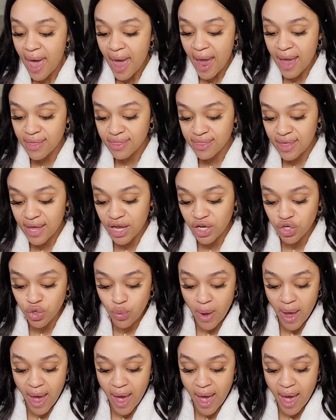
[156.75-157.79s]
And then
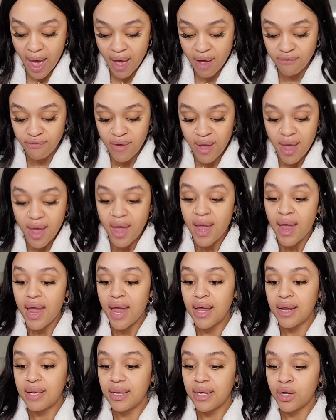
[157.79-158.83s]
you have
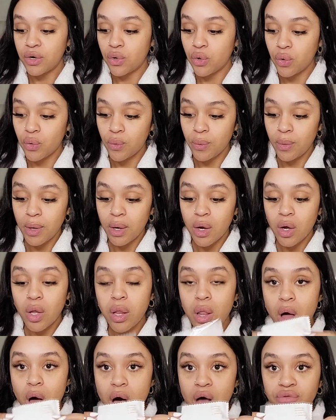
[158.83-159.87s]
a little
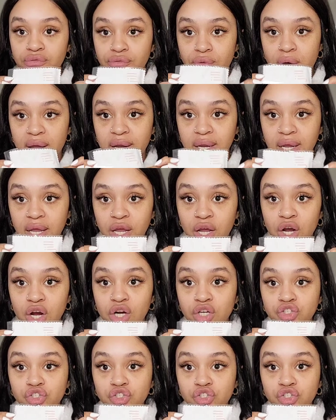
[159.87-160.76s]
cloth right here.